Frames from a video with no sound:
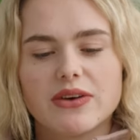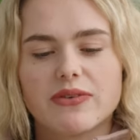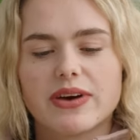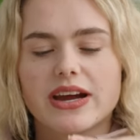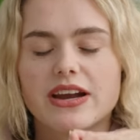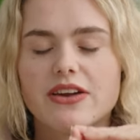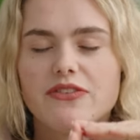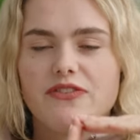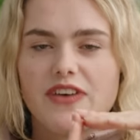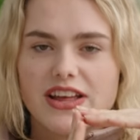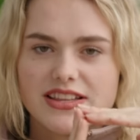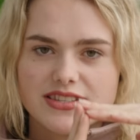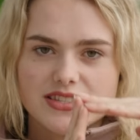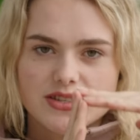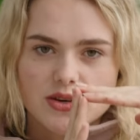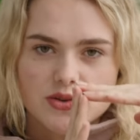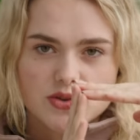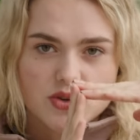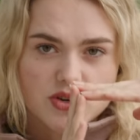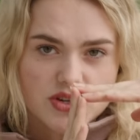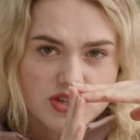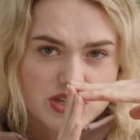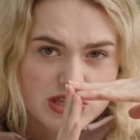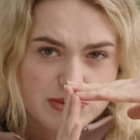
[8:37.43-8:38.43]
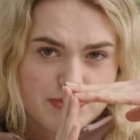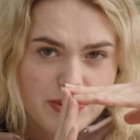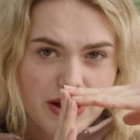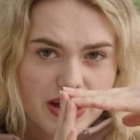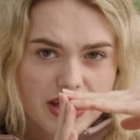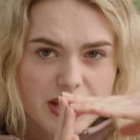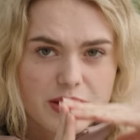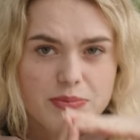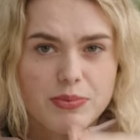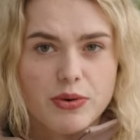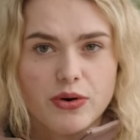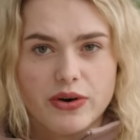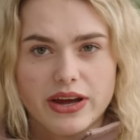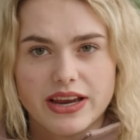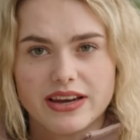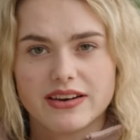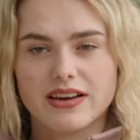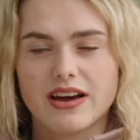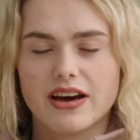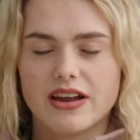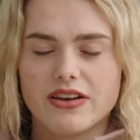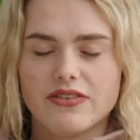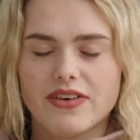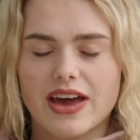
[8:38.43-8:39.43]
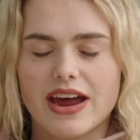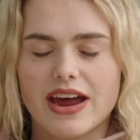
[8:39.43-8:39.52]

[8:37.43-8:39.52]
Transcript: arena fence, so it was on a spike point kind of